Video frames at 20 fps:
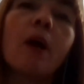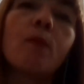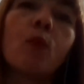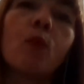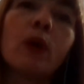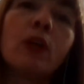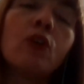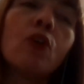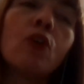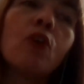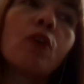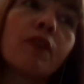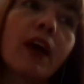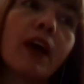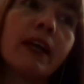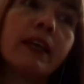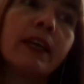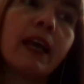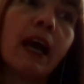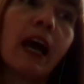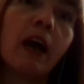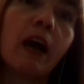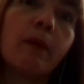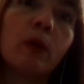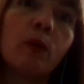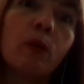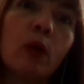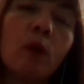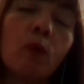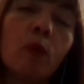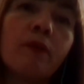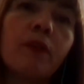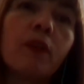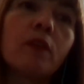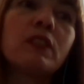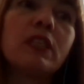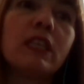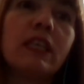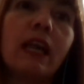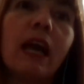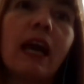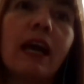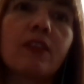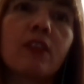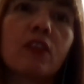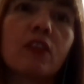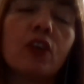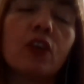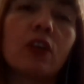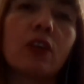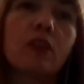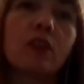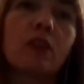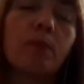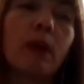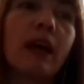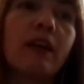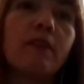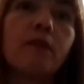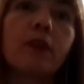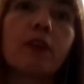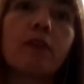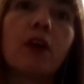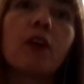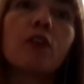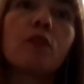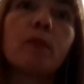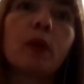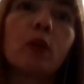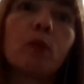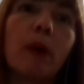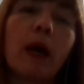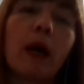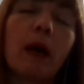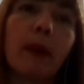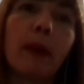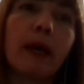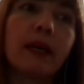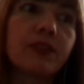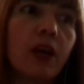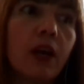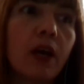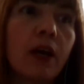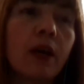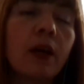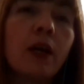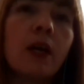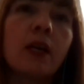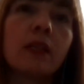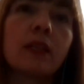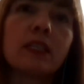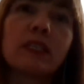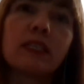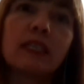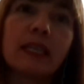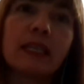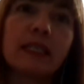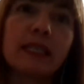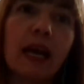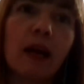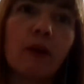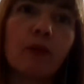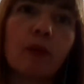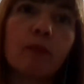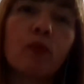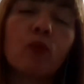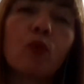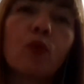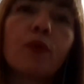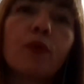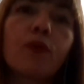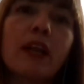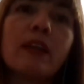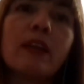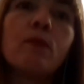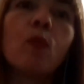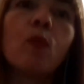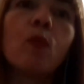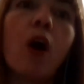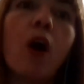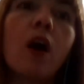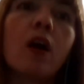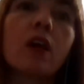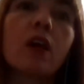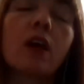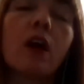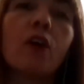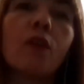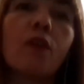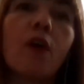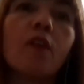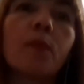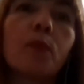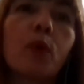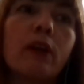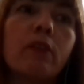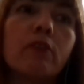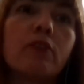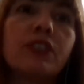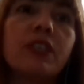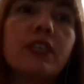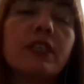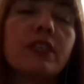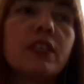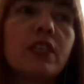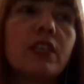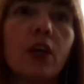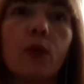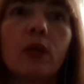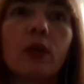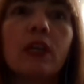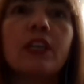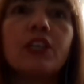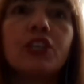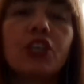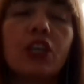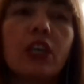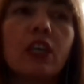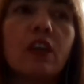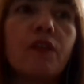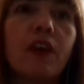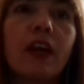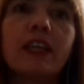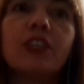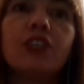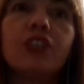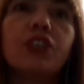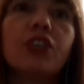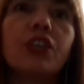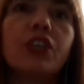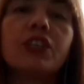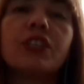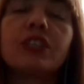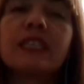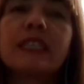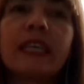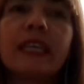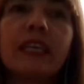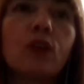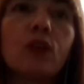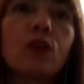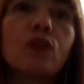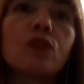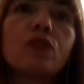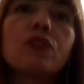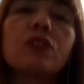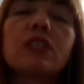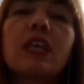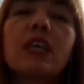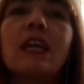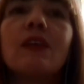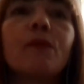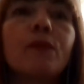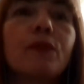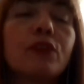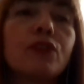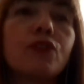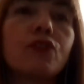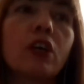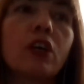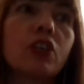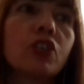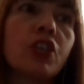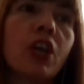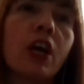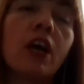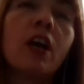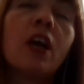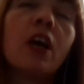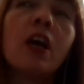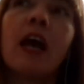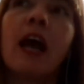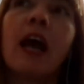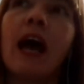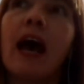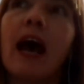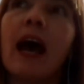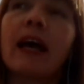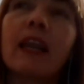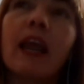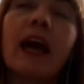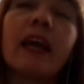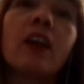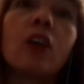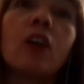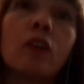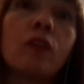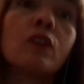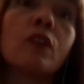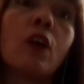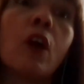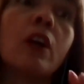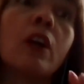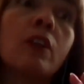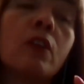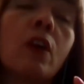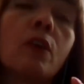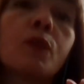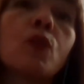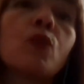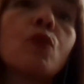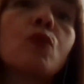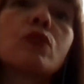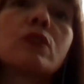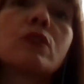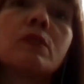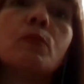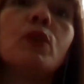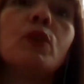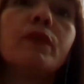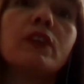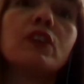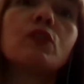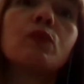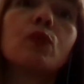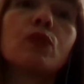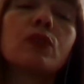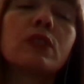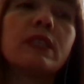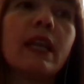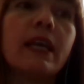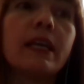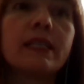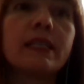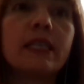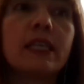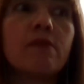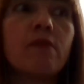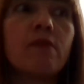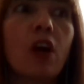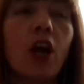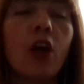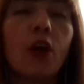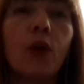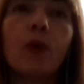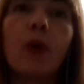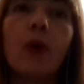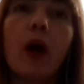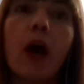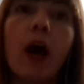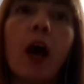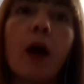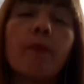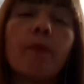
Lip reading: We're not there yet. I mean, we've obviously had the plan for growth, Build Back Better, that set out the broad framework of priorities. So unleashing innovation, skills, infrastructure, and of course, moving towards net zero.